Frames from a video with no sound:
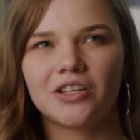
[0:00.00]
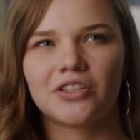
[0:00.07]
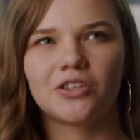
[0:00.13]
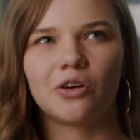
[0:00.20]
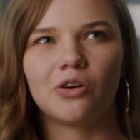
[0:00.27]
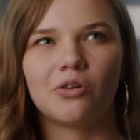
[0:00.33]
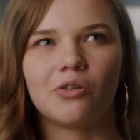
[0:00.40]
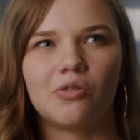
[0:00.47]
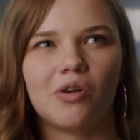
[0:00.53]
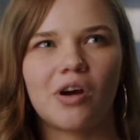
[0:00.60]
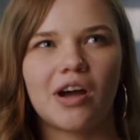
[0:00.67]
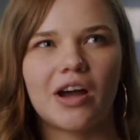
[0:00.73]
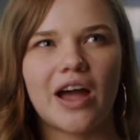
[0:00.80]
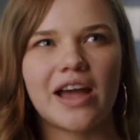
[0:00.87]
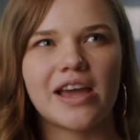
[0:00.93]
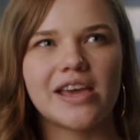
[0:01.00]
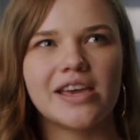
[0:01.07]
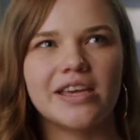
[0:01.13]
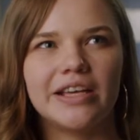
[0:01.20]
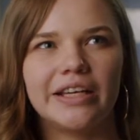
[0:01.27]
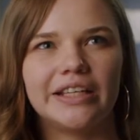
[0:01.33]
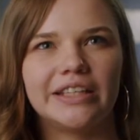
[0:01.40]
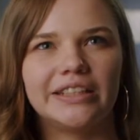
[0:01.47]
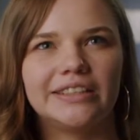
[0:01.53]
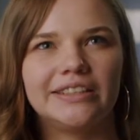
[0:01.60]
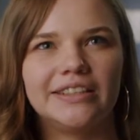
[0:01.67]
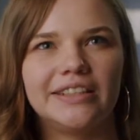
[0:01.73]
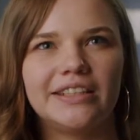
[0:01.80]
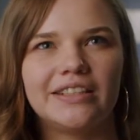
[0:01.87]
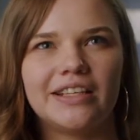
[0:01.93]
So I
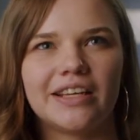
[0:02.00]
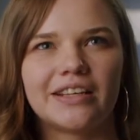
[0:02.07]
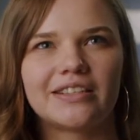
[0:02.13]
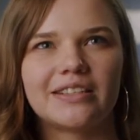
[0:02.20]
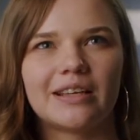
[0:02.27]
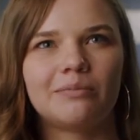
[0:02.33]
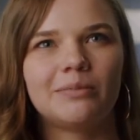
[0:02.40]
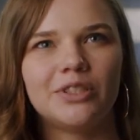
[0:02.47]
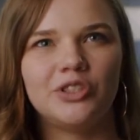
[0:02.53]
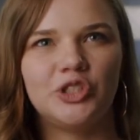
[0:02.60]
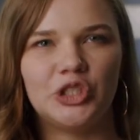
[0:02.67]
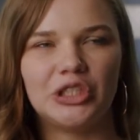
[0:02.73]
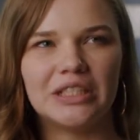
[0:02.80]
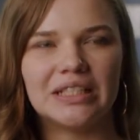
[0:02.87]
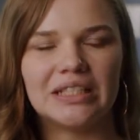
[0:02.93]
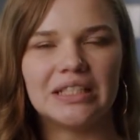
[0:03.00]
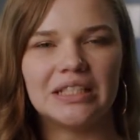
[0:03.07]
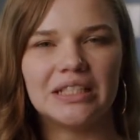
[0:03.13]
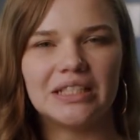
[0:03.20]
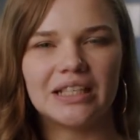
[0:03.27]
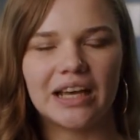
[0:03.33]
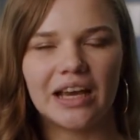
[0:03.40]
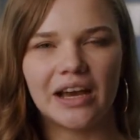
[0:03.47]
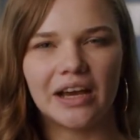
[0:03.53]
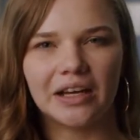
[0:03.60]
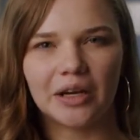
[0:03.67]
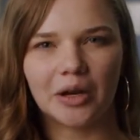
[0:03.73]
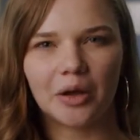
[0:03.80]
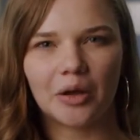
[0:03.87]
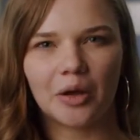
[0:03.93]
accepted Jesus
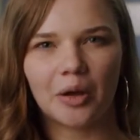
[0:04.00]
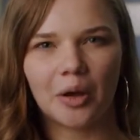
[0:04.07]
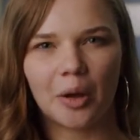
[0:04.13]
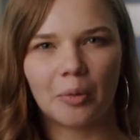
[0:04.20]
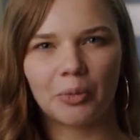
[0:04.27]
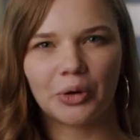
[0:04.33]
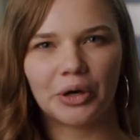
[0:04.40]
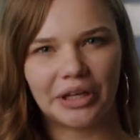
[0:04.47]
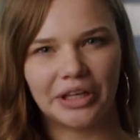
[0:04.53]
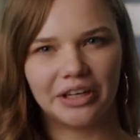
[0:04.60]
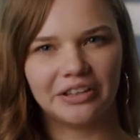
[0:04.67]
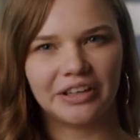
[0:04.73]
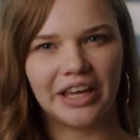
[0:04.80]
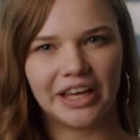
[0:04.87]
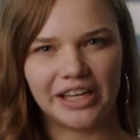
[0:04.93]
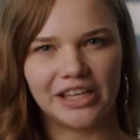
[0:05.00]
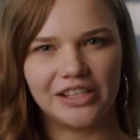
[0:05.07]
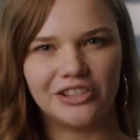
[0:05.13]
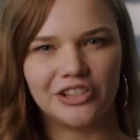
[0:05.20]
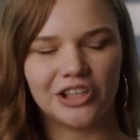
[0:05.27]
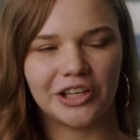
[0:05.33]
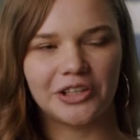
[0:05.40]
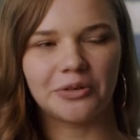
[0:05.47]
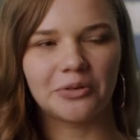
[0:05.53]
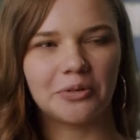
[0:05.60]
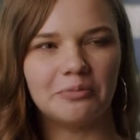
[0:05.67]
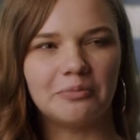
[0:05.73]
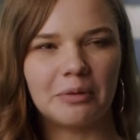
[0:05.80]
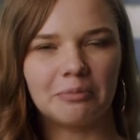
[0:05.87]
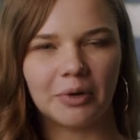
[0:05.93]
at a pretty young age. I don't
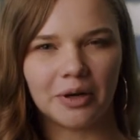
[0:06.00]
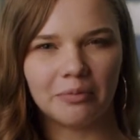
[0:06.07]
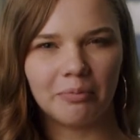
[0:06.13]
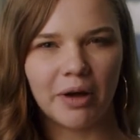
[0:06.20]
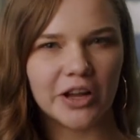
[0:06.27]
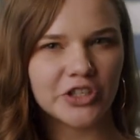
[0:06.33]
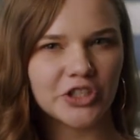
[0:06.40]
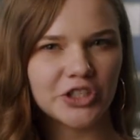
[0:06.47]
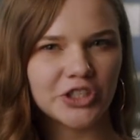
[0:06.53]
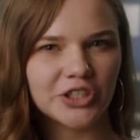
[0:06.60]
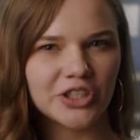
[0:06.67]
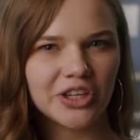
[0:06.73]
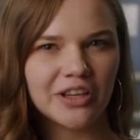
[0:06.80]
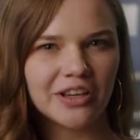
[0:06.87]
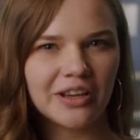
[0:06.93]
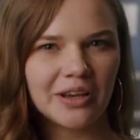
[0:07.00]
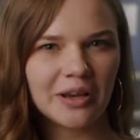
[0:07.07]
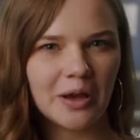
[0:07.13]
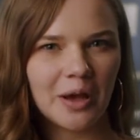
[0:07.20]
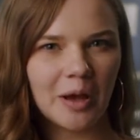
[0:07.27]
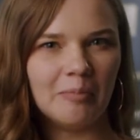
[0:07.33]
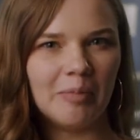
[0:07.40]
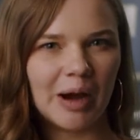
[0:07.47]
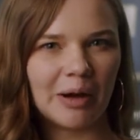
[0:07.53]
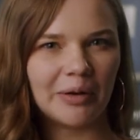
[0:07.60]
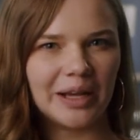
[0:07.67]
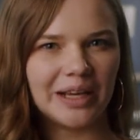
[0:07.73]
remember much about